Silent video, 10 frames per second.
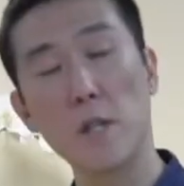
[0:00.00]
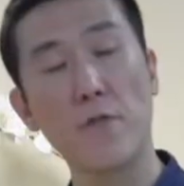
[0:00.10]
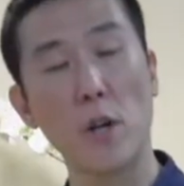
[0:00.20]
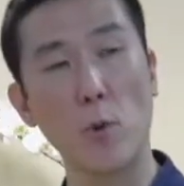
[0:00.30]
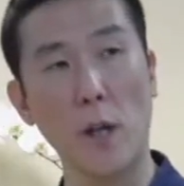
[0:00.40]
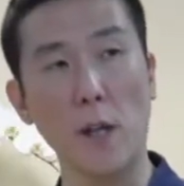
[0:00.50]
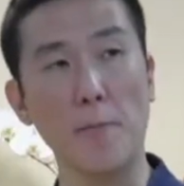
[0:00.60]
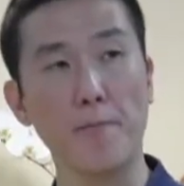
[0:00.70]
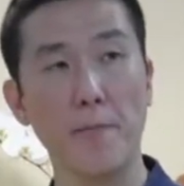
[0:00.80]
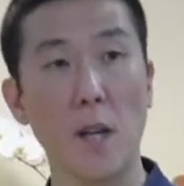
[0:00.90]
this very quickly
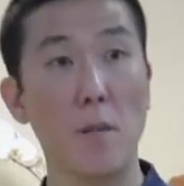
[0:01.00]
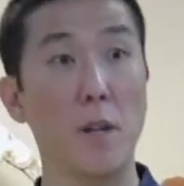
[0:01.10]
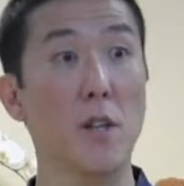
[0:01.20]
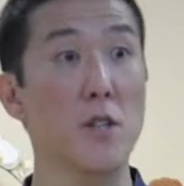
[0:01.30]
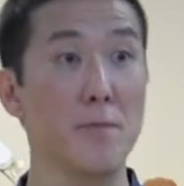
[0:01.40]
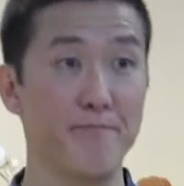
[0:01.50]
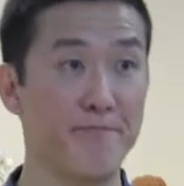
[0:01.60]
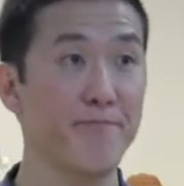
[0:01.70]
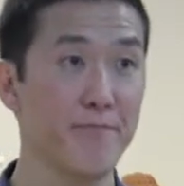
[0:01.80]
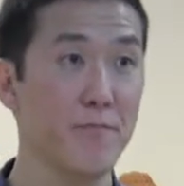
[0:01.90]
because
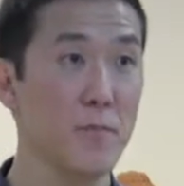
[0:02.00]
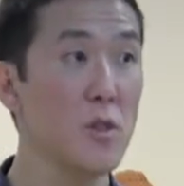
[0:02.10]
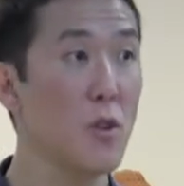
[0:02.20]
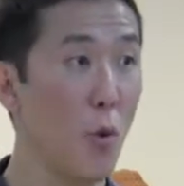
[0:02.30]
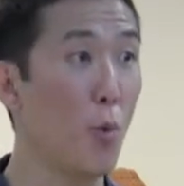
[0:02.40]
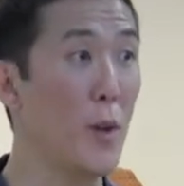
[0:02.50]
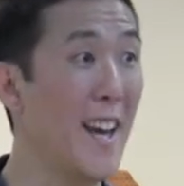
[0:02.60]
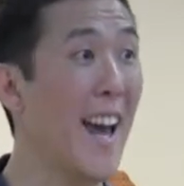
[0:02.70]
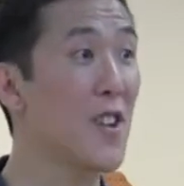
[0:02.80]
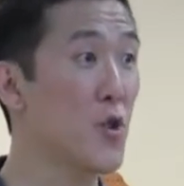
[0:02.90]

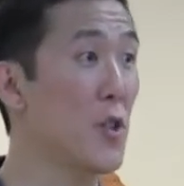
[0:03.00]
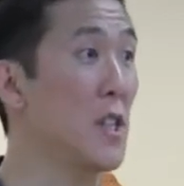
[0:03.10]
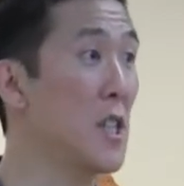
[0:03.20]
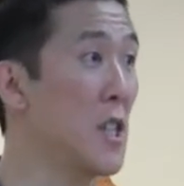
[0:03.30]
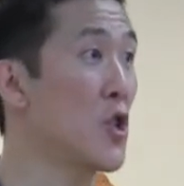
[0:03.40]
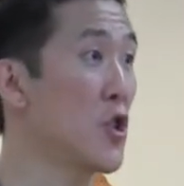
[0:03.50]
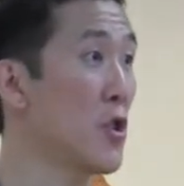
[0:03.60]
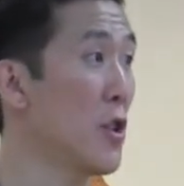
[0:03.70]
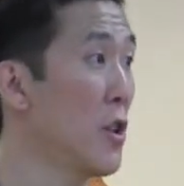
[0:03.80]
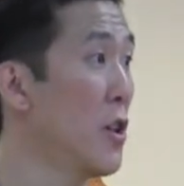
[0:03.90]
we actually teach
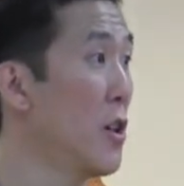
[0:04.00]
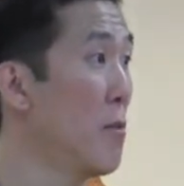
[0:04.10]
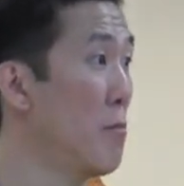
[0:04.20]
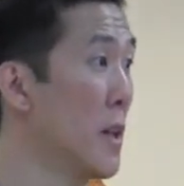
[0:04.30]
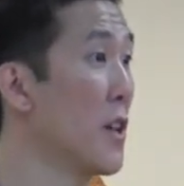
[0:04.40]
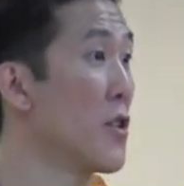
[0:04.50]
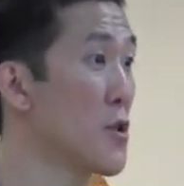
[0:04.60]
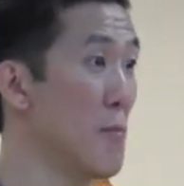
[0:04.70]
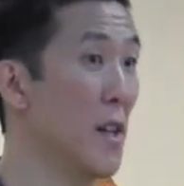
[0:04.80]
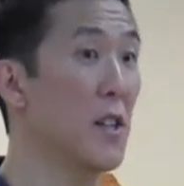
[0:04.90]

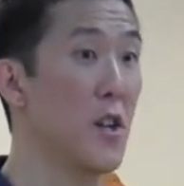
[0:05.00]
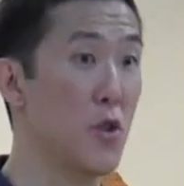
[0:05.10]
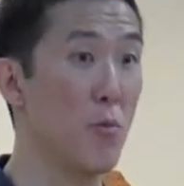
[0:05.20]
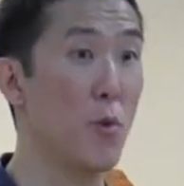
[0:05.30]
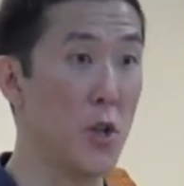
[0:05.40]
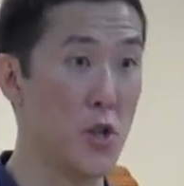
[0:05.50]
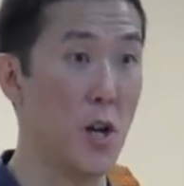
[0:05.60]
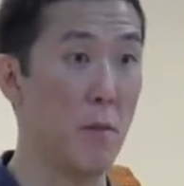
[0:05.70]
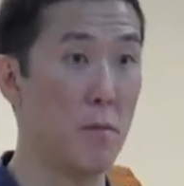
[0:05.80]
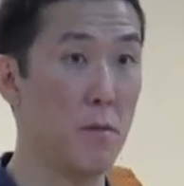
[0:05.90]
beginner's meditation
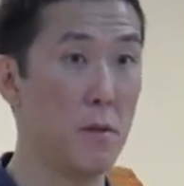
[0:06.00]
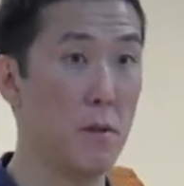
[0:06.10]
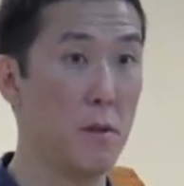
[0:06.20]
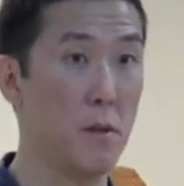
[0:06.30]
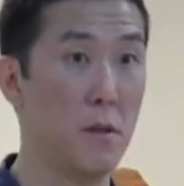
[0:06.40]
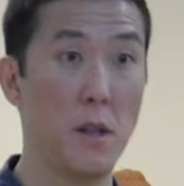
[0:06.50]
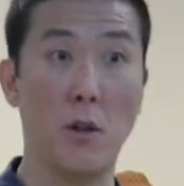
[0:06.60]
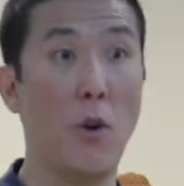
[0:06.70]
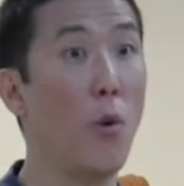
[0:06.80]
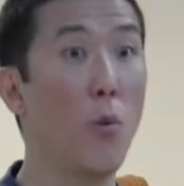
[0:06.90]
workshop.
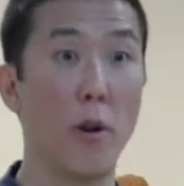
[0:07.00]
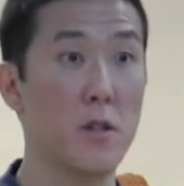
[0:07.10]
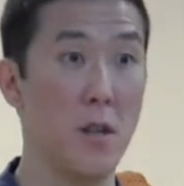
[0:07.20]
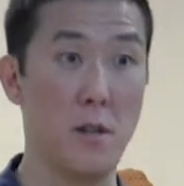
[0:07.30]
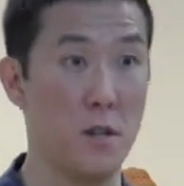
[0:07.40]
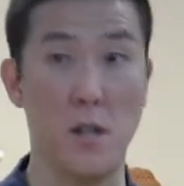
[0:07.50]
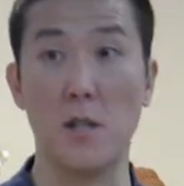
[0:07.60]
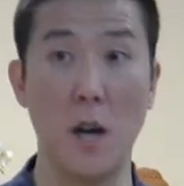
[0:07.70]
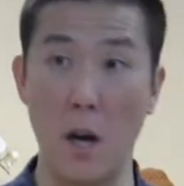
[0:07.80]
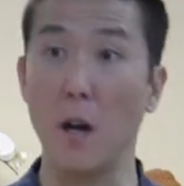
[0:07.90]
And the whole workshop
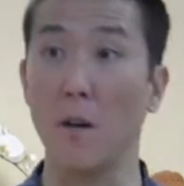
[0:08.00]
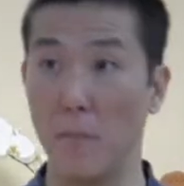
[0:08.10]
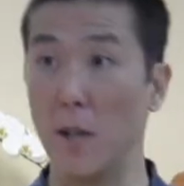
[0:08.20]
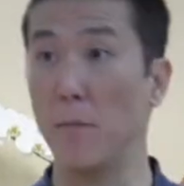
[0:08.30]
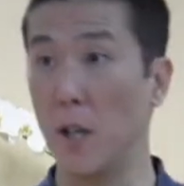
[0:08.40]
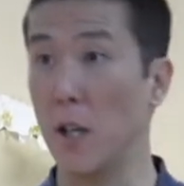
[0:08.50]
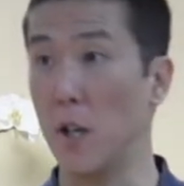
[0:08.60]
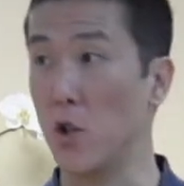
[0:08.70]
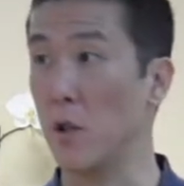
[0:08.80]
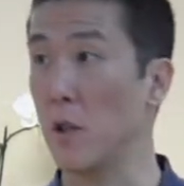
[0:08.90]
just on
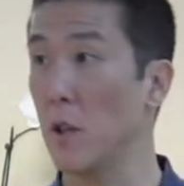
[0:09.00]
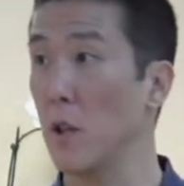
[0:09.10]
meditation.